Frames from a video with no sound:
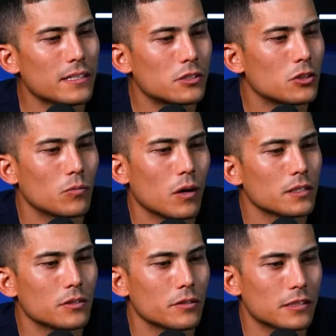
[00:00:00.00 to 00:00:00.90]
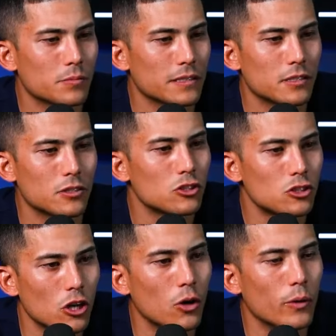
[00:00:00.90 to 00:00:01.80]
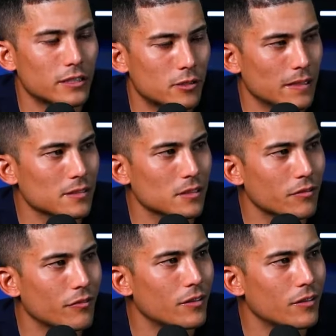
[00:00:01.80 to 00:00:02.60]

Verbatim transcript: is Toronto and these places so expensive?